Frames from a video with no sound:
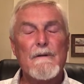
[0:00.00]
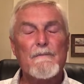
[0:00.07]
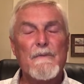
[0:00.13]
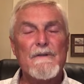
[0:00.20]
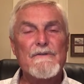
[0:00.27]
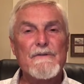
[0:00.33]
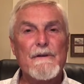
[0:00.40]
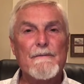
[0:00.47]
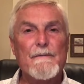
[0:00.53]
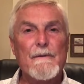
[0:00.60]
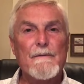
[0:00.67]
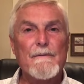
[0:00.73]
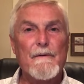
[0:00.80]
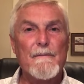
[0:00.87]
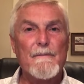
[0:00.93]
much
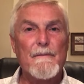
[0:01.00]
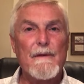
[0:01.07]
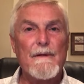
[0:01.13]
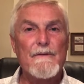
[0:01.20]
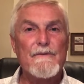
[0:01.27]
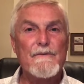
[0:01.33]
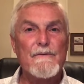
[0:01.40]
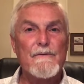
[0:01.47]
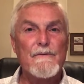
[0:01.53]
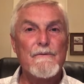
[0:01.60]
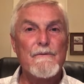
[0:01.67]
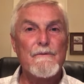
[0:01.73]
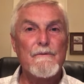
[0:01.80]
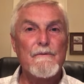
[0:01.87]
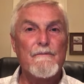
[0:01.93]
different from his
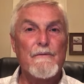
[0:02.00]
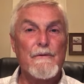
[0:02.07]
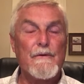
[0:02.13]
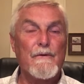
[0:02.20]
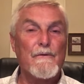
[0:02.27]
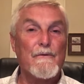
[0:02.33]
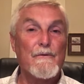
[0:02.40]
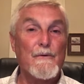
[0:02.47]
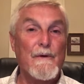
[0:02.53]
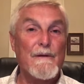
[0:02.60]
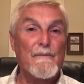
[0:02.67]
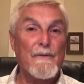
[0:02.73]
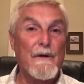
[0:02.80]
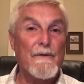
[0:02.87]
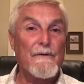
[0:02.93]
fraternal
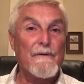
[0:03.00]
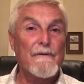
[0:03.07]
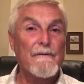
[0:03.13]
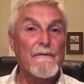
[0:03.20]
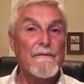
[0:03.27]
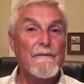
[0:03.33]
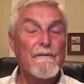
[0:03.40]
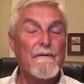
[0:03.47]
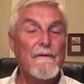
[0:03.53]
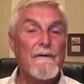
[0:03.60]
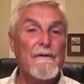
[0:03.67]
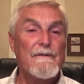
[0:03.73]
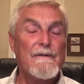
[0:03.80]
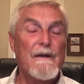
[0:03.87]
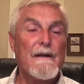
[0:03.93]
twin brother,
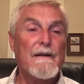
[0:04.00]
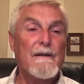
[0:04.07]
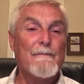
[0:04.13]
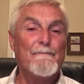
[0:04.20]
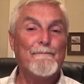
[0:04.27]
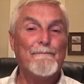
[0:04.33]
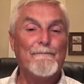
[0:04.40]
Jacob.